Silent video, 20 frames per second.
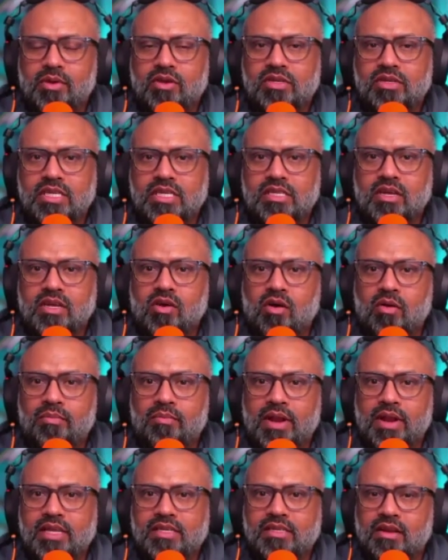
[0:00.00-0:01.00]
Because in
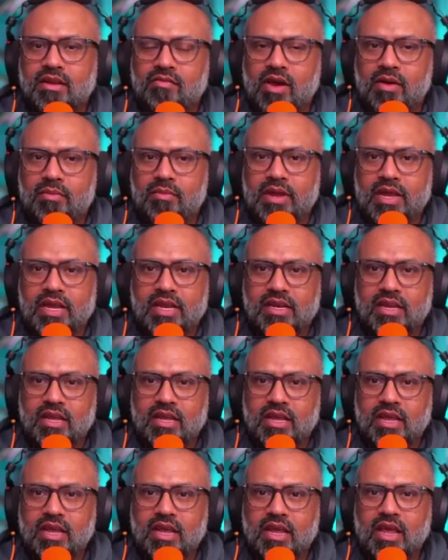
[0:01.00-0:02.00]
complex environment,
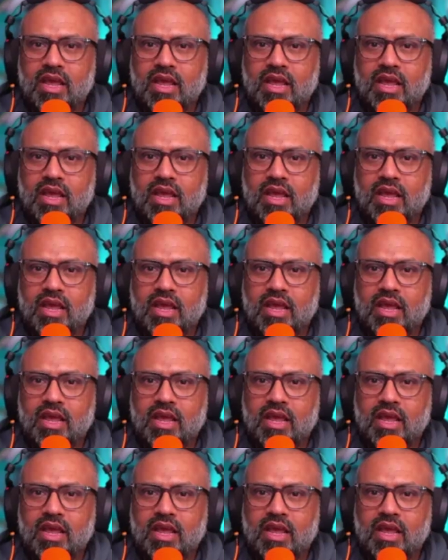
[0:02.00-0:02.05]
